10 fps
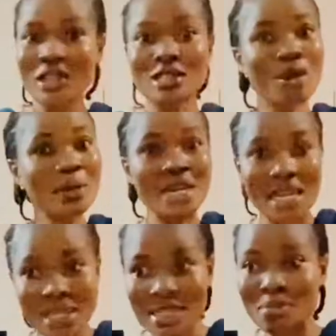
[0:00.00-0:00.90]
it's not been
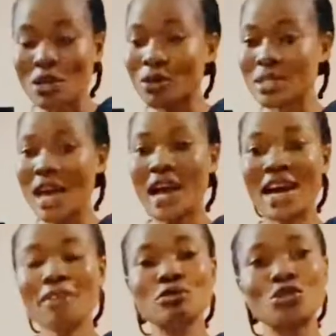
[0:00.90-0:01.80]
easy because I
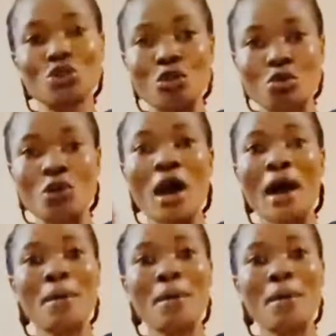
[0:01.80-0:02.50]
have to juggle